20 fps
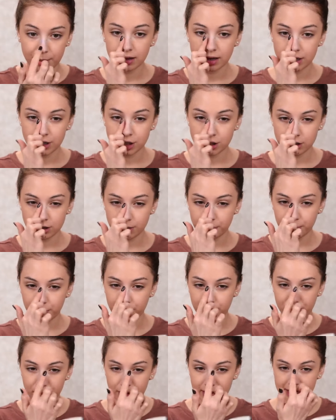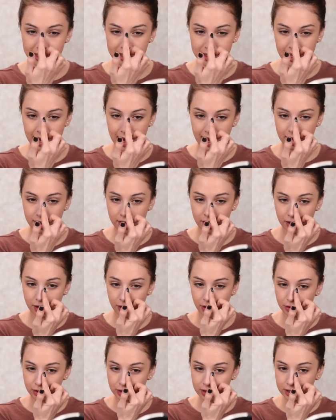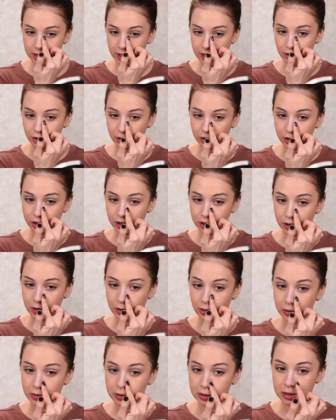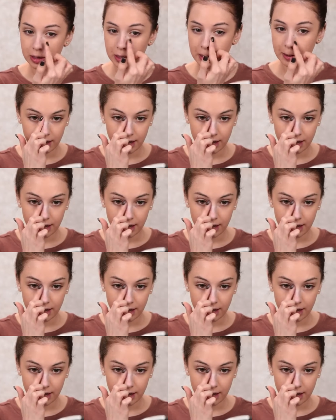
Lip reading: and just press that on the skin on your nose.